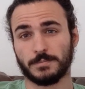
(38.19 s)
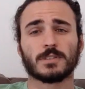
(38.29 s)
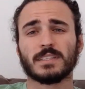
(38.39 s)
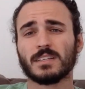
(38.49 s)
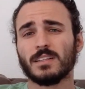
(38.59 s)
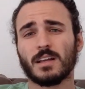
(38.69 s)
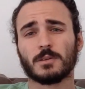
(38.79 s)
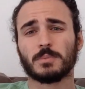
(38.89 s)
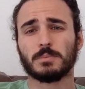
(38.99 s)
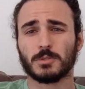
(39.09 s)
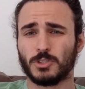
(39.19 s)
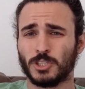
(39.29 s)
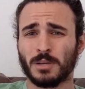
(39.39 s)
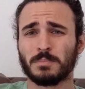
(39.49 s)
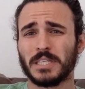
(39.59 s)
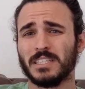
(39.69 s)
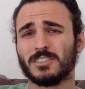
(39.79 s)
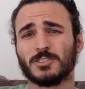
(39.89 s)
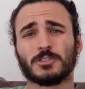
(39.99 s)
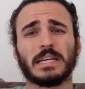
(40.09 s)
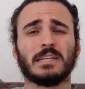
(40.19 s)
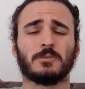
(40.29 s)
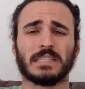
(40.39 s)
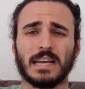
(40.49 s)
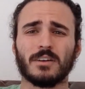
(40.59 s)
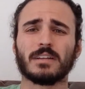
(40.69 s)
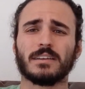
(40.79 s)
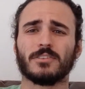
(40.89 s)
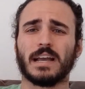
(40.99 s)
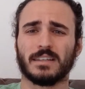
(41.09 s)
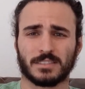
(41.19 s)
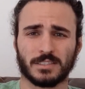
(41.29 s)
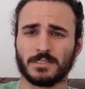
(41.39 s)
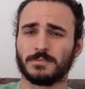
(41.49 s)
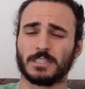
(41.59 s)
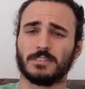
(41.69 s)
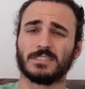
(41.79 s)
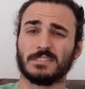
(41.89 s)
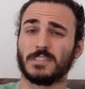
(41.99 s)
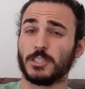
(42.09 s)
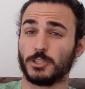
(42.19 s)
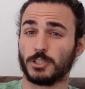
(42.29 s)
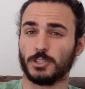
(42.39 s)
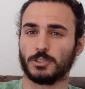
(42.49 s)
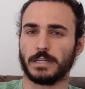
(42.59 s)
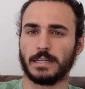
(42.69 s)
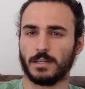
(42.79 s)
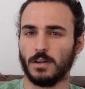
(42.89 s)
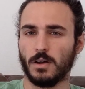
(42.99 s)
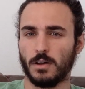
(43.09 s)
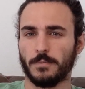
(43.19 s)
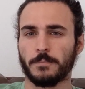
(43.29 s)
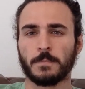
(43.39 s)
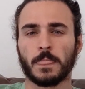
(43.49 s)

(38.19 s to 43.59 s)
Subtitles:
So I think a lot of people jump into training without ever asking themselves if they should train at all.